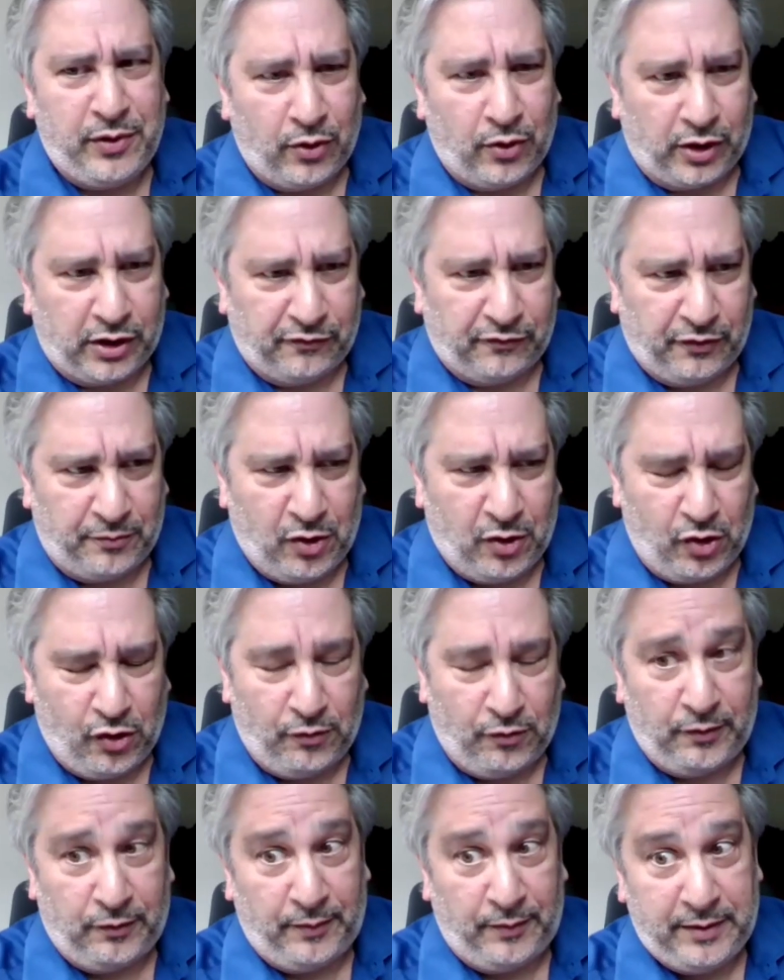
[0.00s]
working from
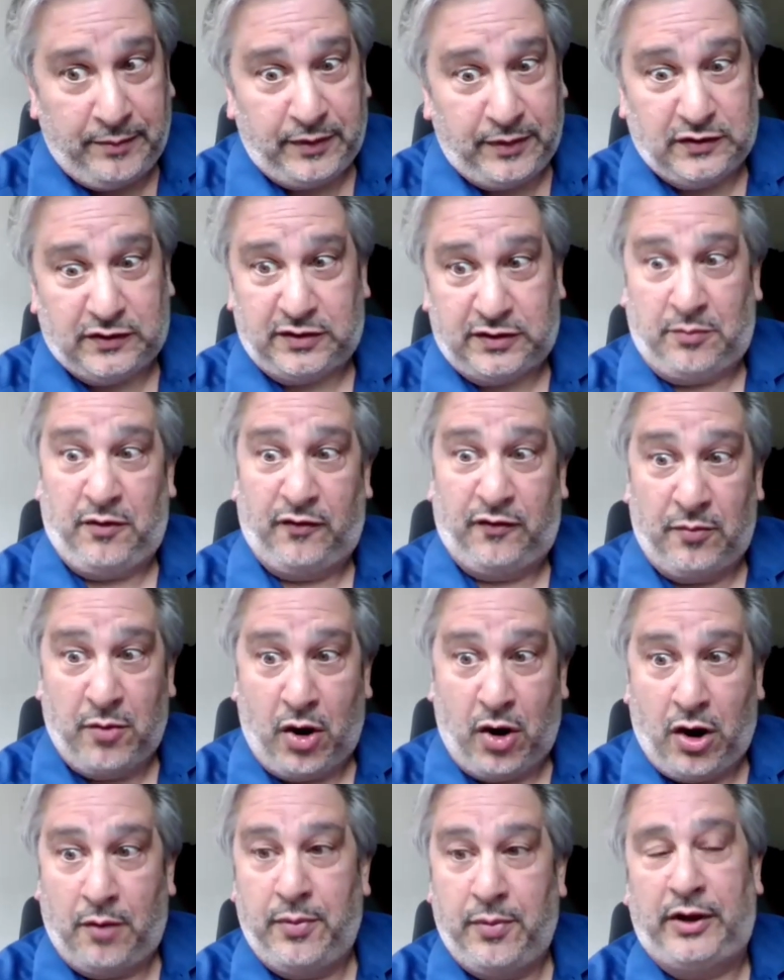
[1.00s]
home, or maybe some of them
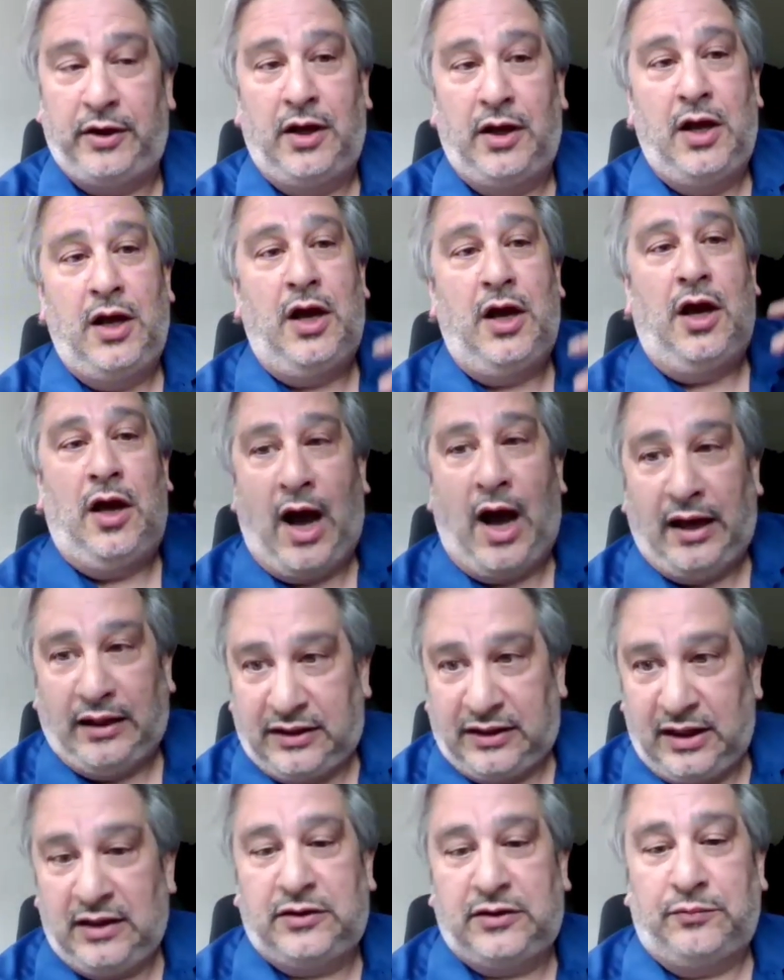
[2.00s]
are, but I
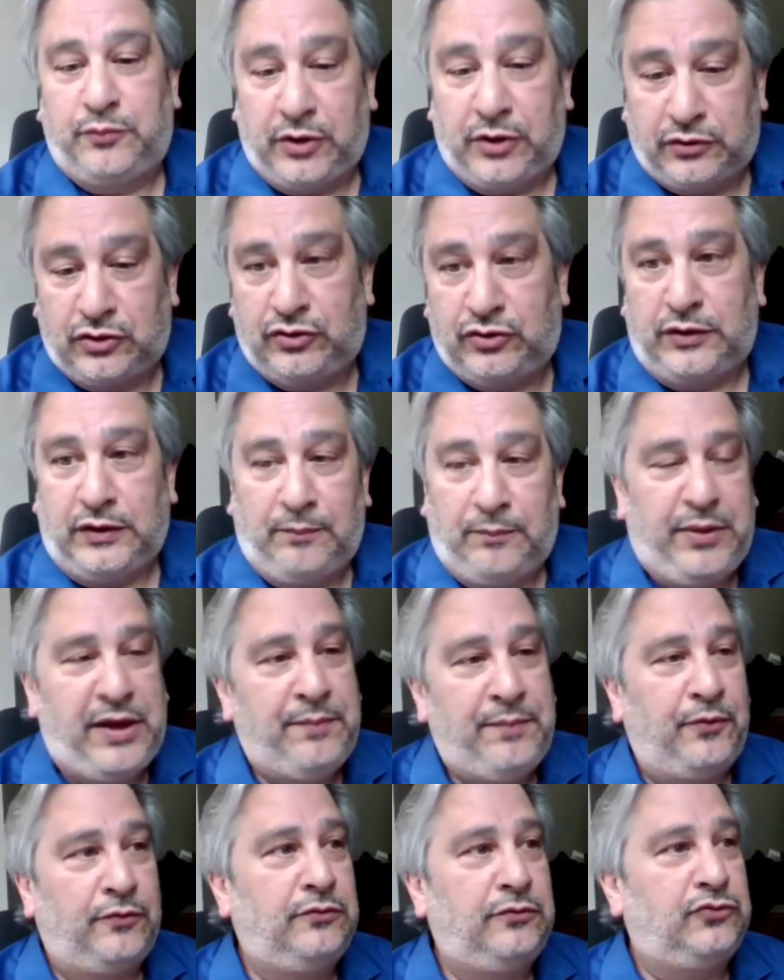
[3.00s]
think the
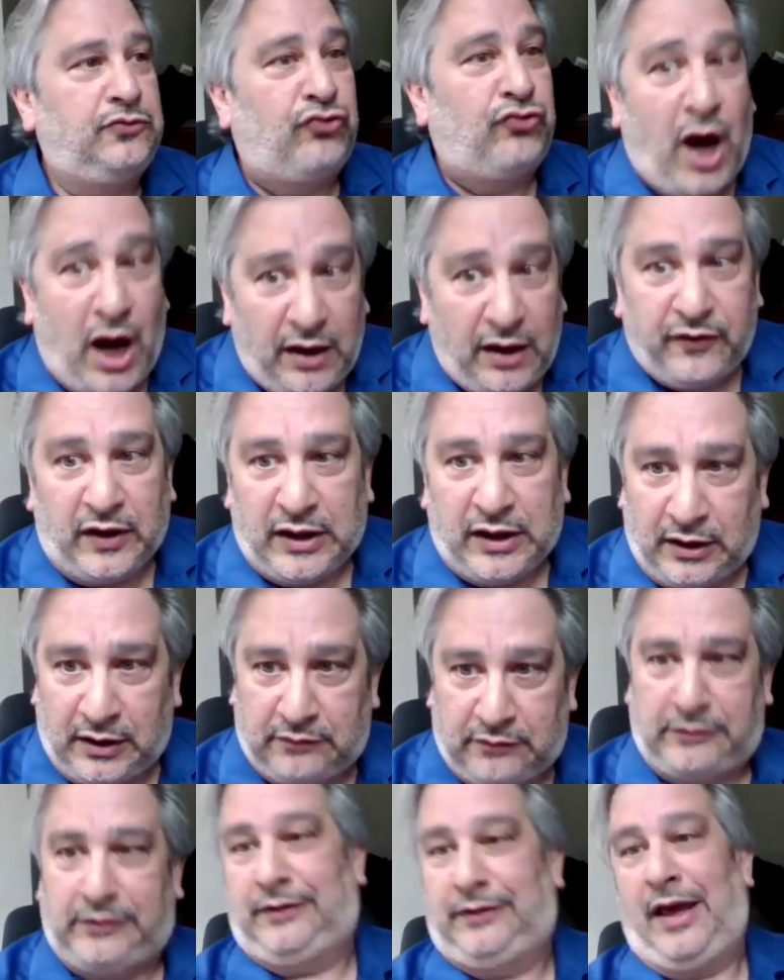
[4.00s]
people driving
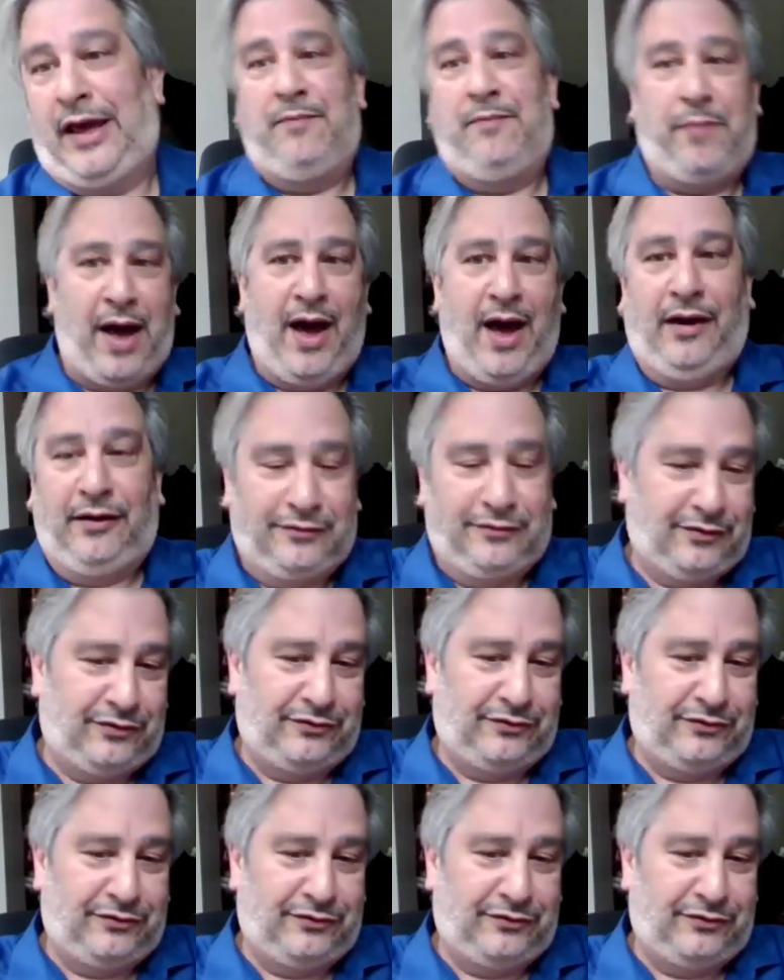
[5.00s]
came back